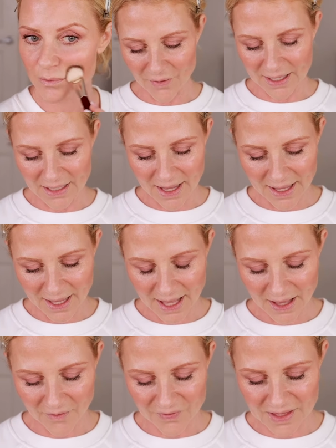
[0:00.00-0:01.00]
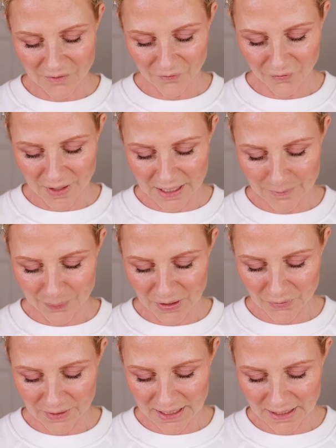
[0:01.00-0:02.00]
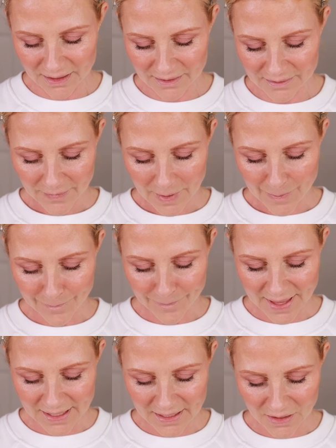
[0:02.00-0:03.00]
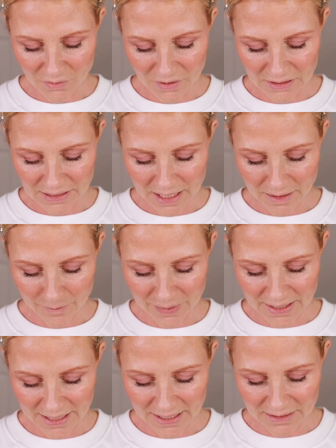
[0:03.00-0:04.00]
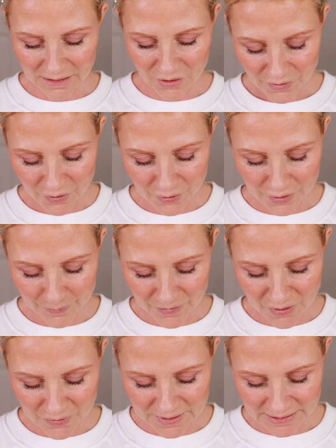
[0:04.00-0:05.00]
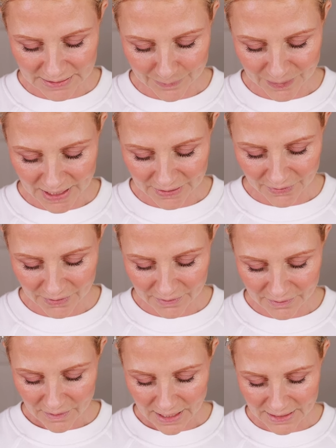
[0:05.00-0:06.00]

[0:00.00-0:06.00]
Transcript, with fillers: All right, I have the Freck Beauty Makeout Club in Nude Muse Lip Liner,